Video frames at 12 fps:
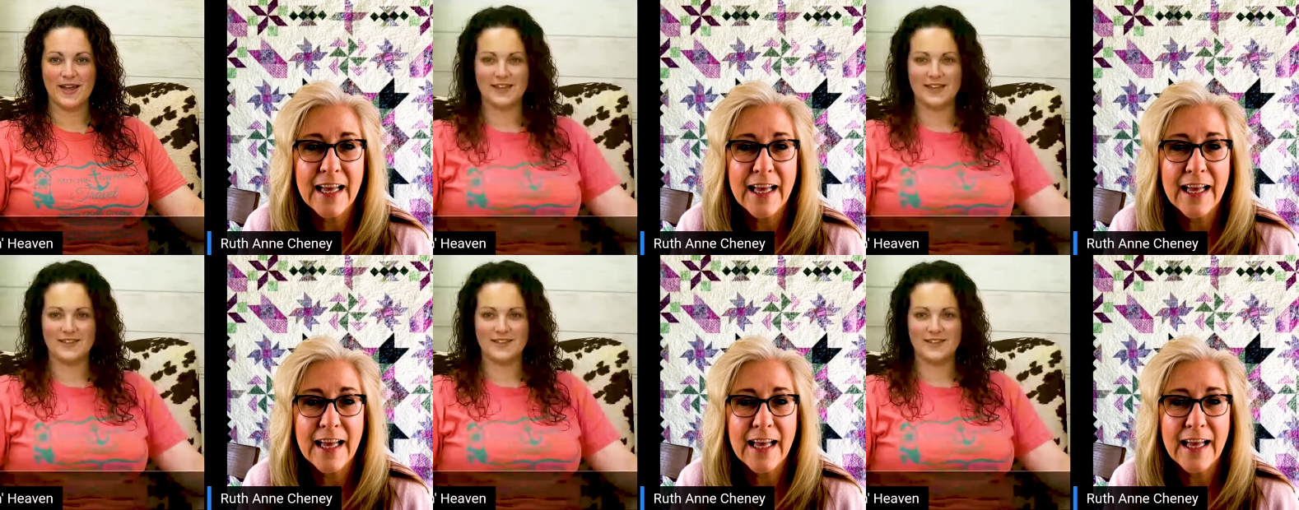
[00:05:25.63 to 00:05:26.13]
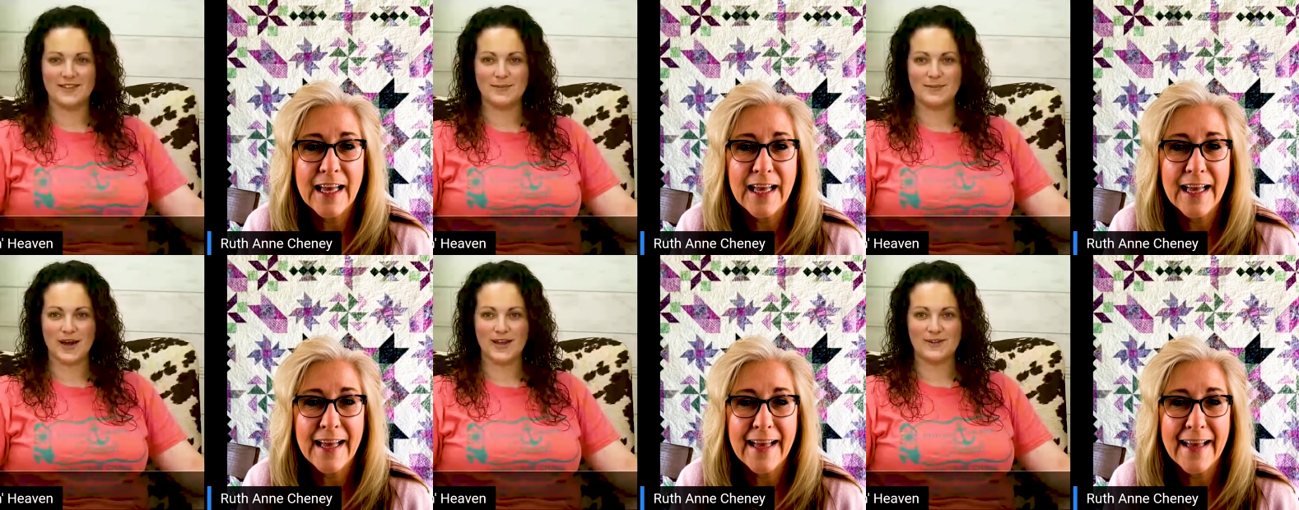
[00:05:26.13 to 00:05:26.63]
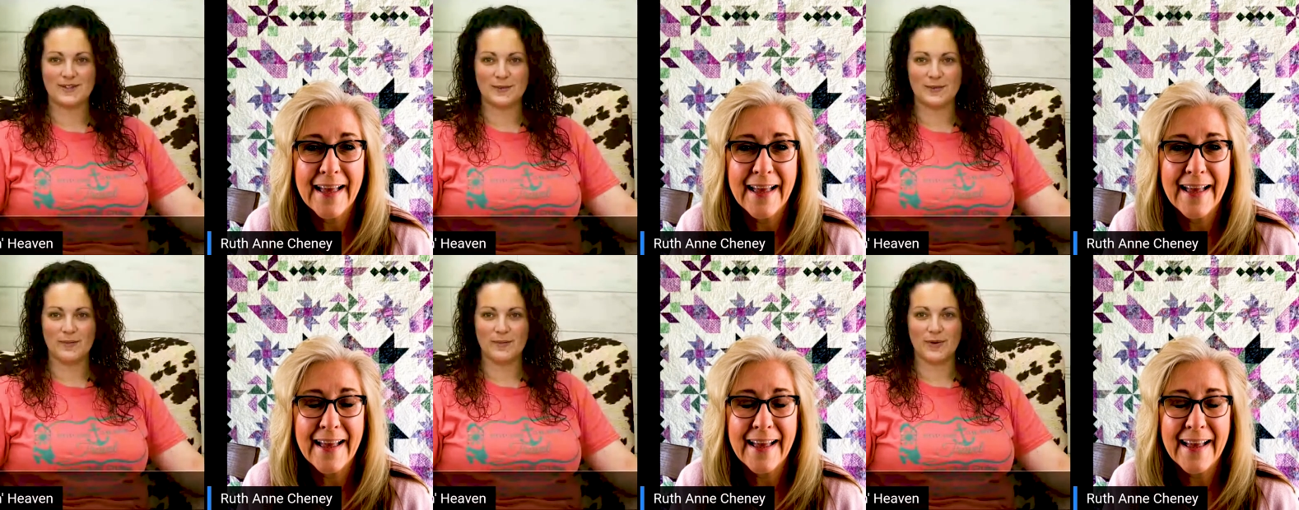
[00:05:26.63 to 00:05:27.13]
Speaker 1: inspire some of our
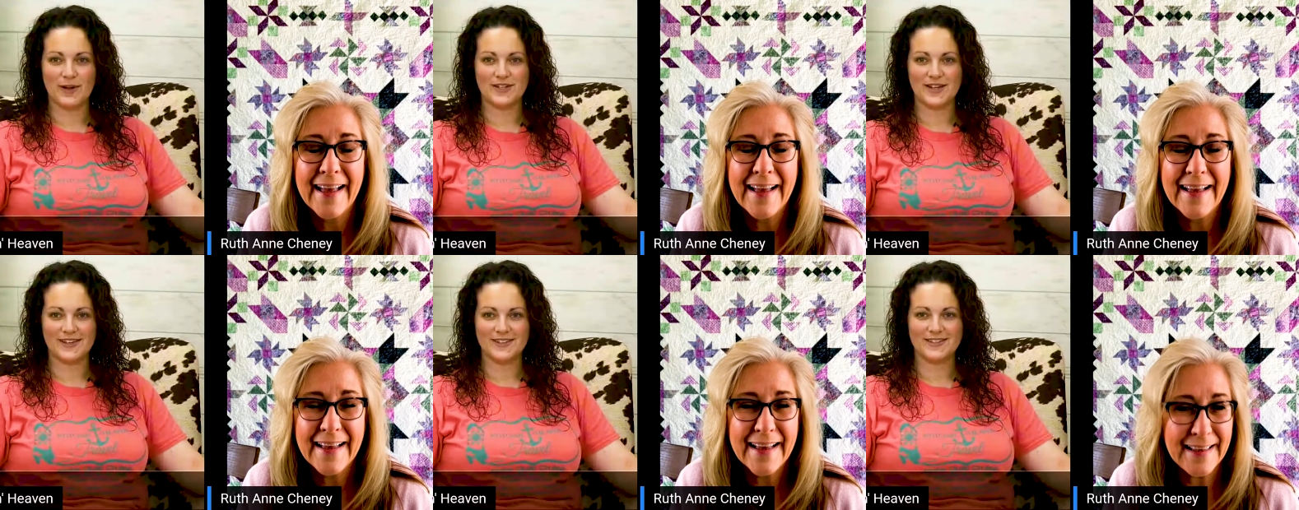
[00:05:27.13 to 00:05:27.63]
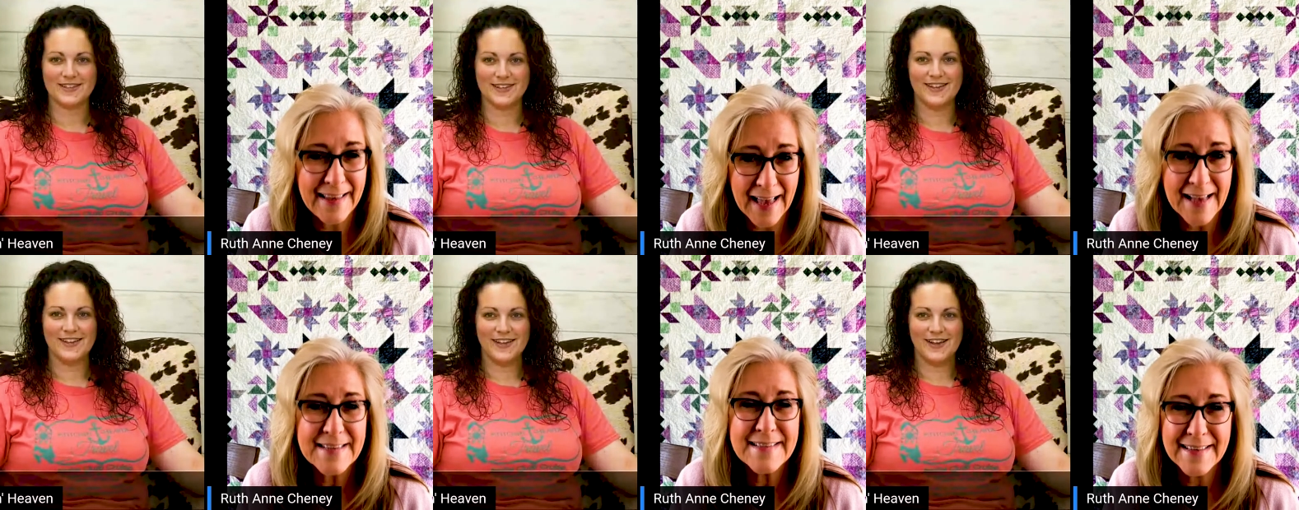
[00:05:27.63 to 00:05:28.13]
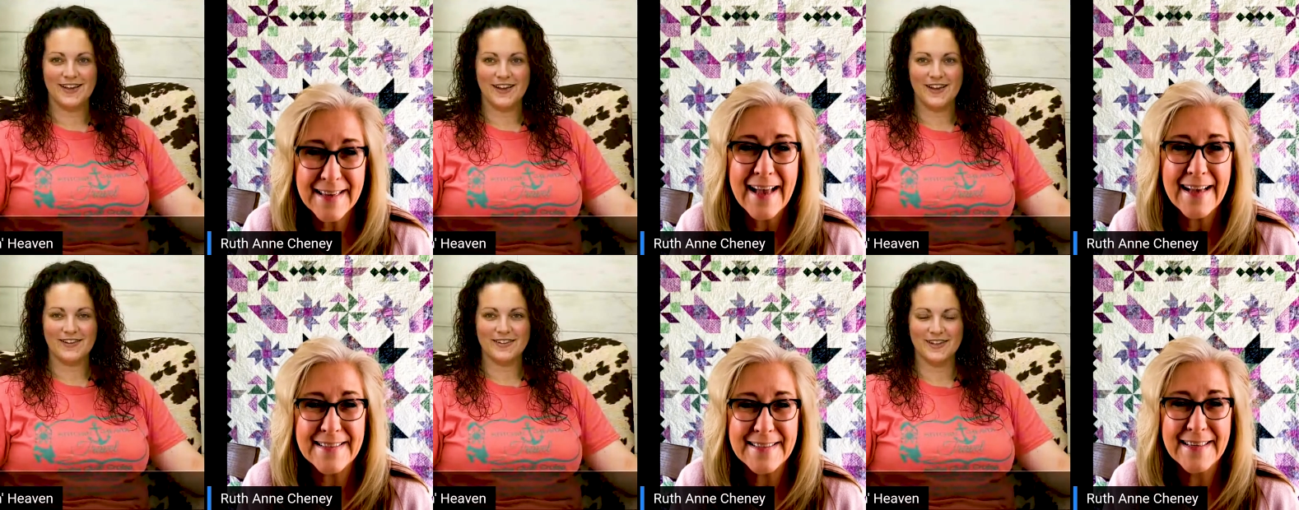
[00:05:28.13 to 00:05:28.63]
projects. Yes,
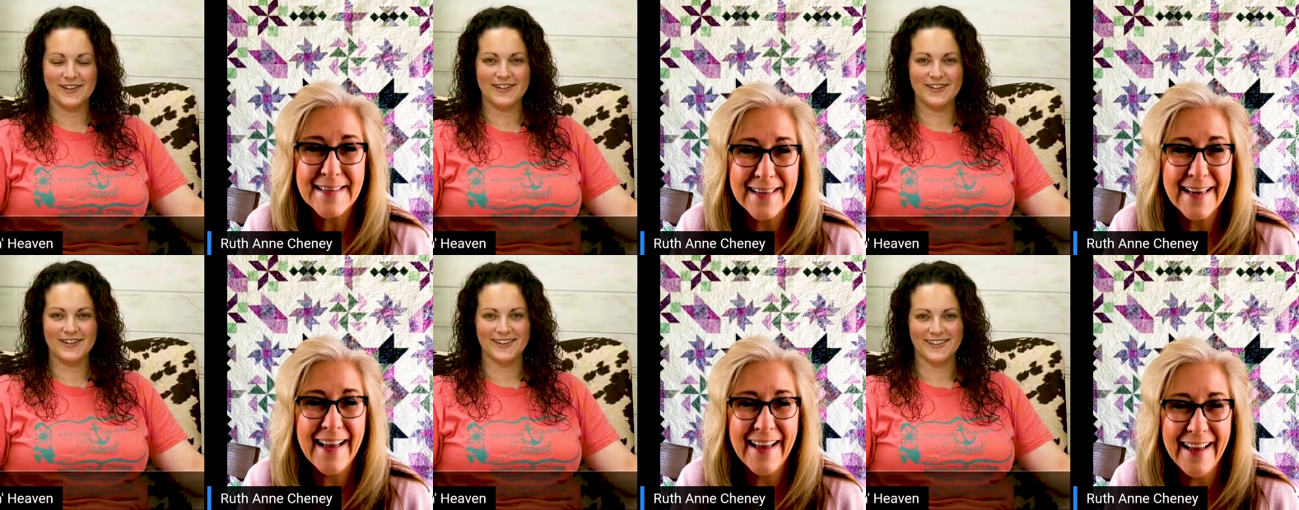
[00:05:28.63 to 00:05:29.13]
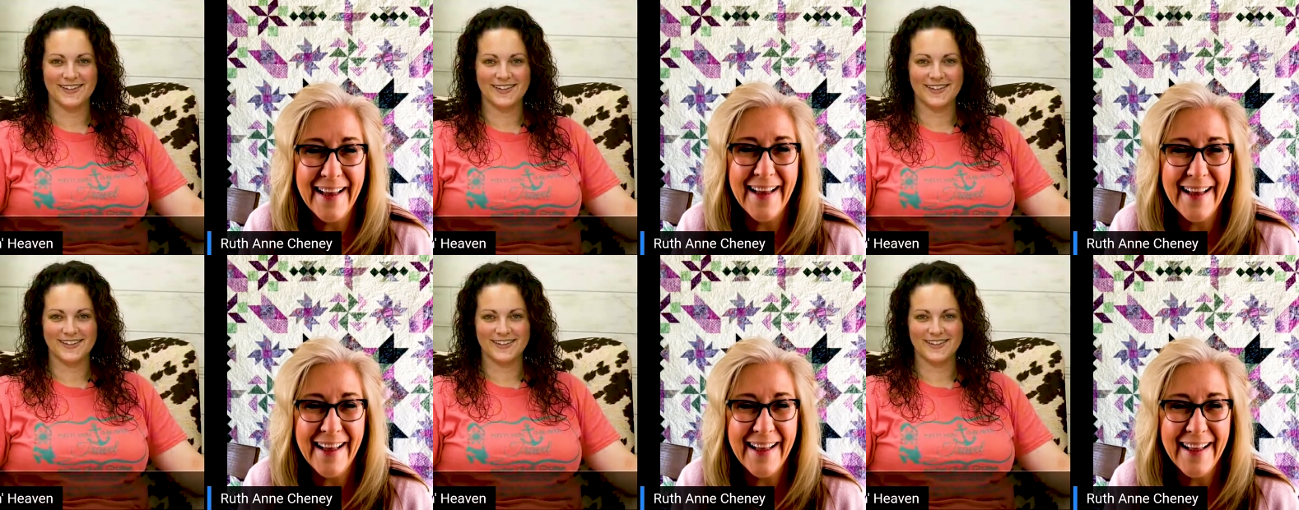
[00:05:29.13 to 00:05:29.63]
uh, yes.